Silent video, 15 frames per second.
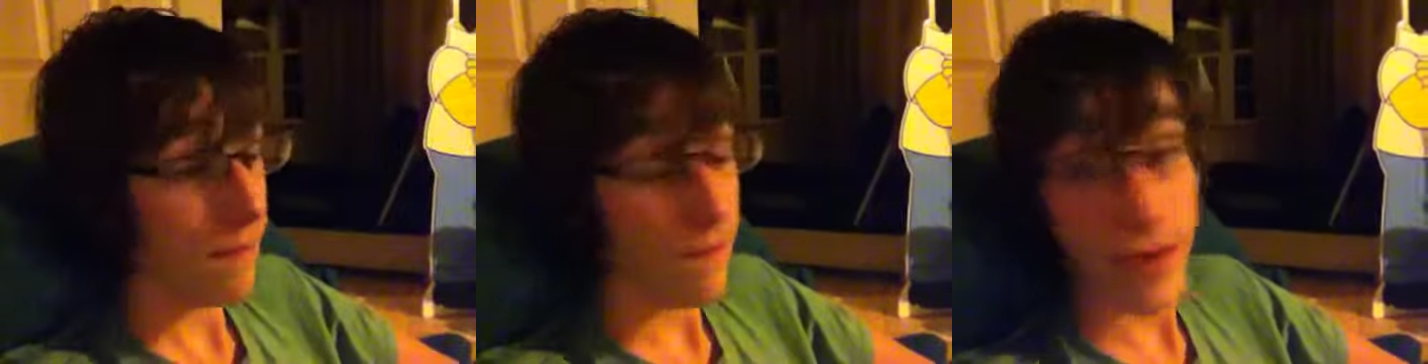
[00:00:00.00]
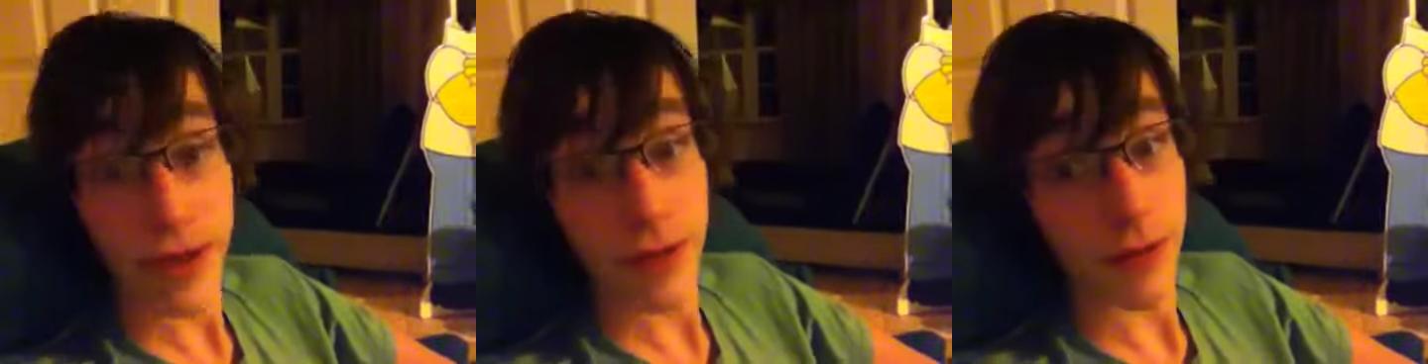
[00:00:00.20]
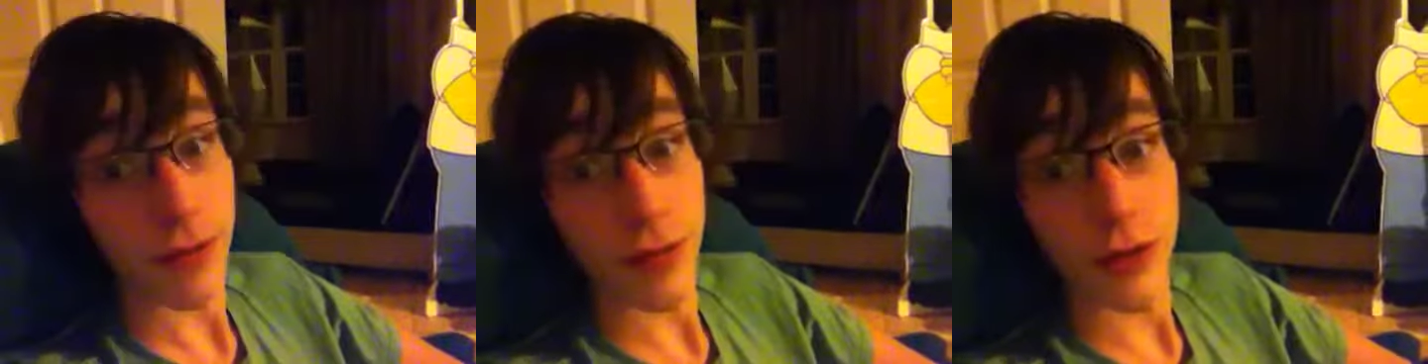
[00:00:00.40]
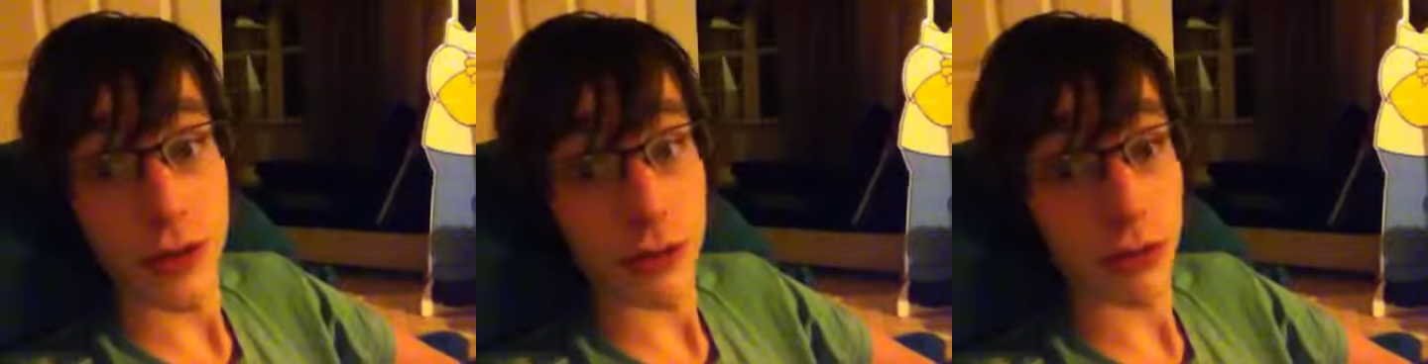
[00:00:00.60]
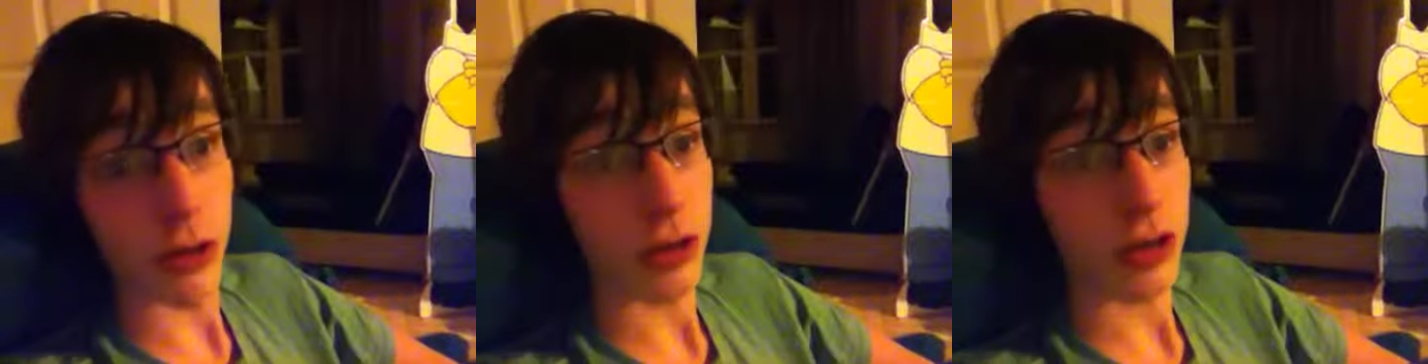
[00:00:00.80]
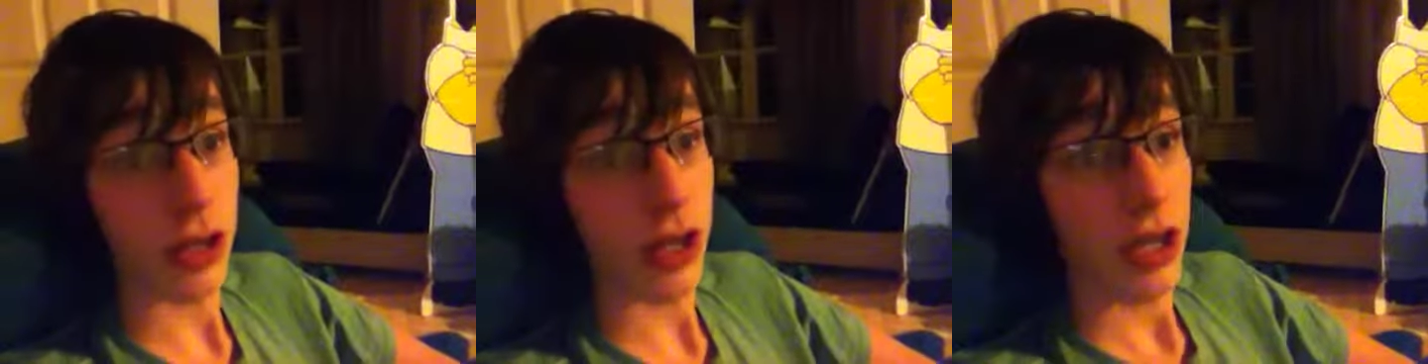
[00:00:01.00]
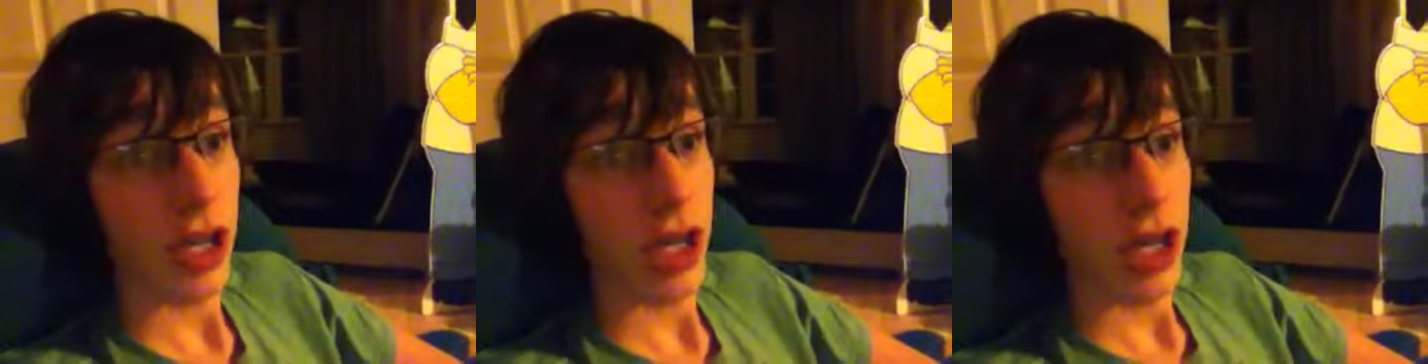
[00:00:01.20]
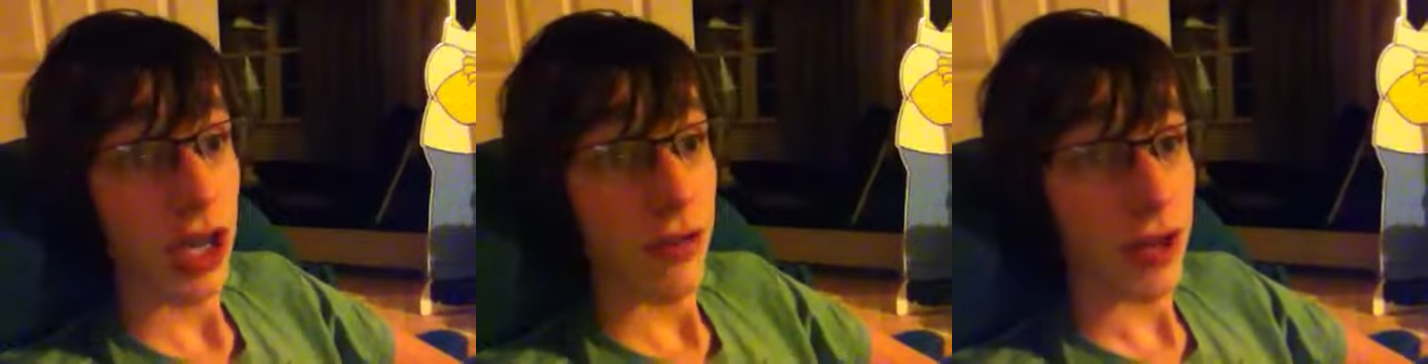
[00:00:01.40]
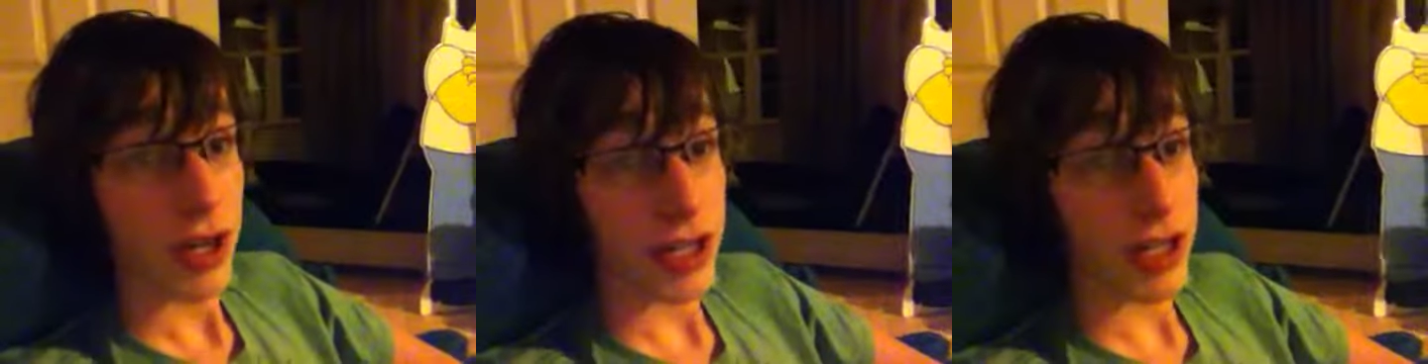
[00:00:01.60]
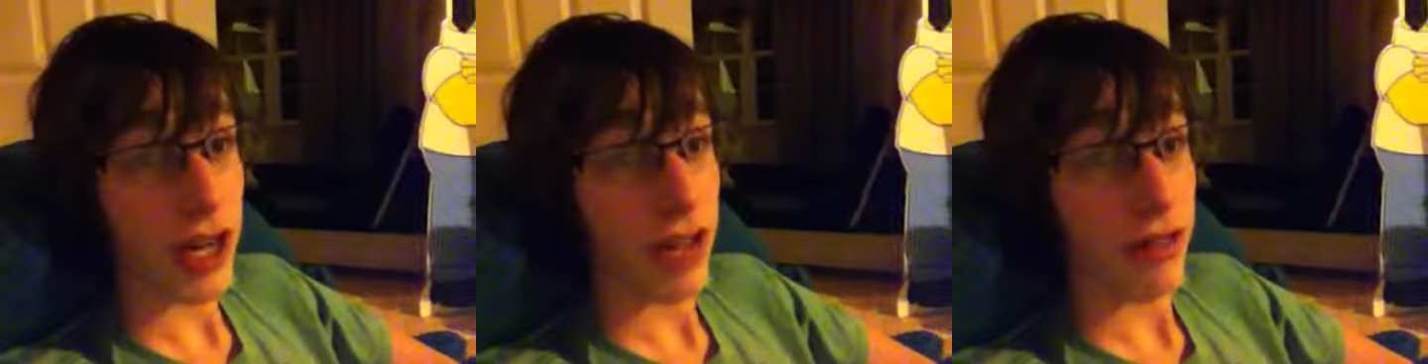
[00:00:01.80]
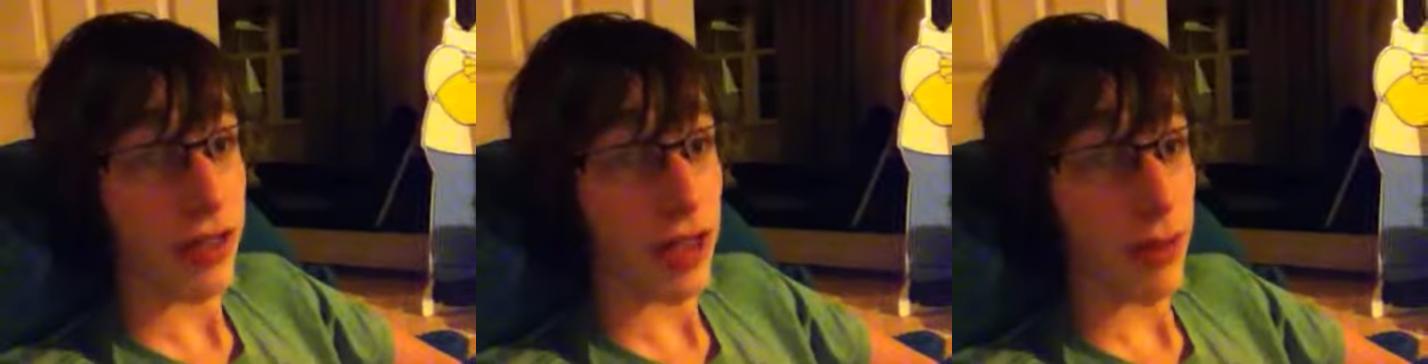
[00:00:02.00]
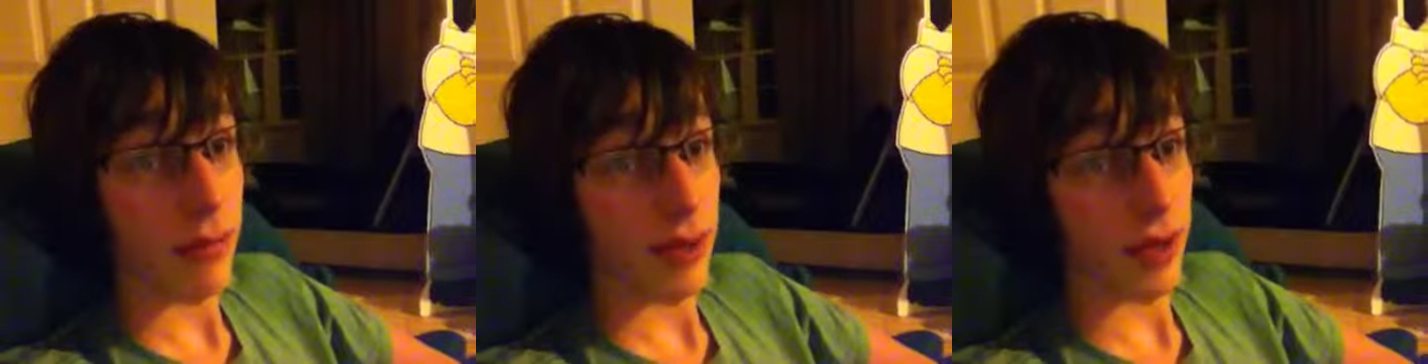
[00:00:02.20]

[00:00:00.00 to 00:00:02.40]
favorite foods in the world. If I could have them